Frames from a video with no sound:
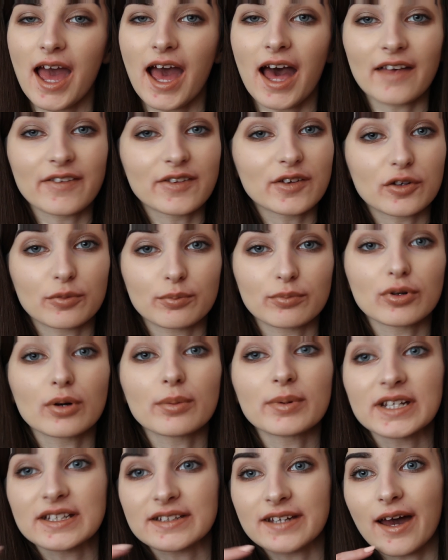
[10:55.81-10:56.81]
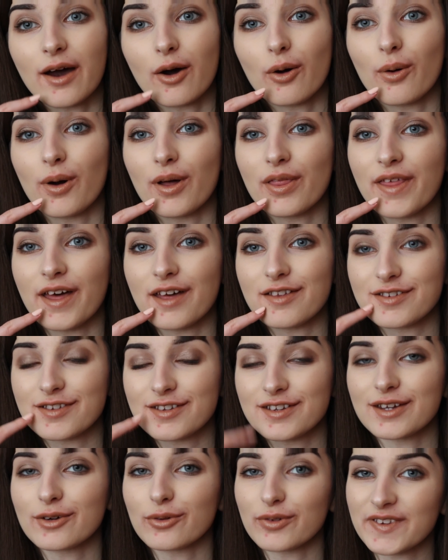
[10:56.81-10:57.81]
As you can probably tell, there's
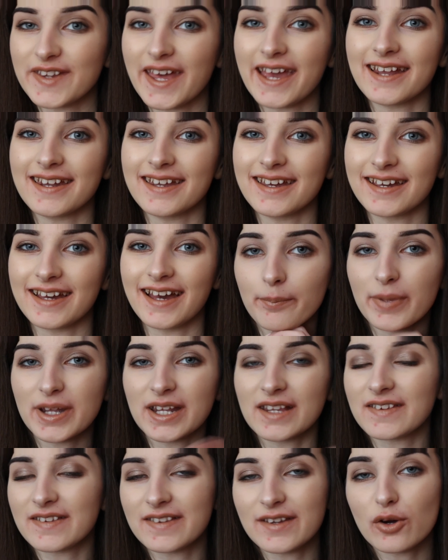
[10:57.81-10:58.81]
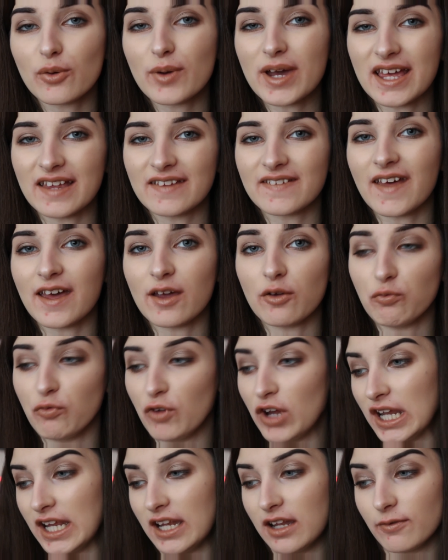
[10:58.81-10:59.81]
still staining, but it still is a
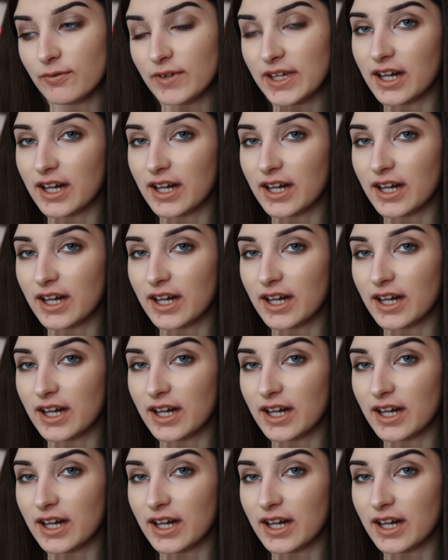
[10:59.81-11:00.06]
really lovely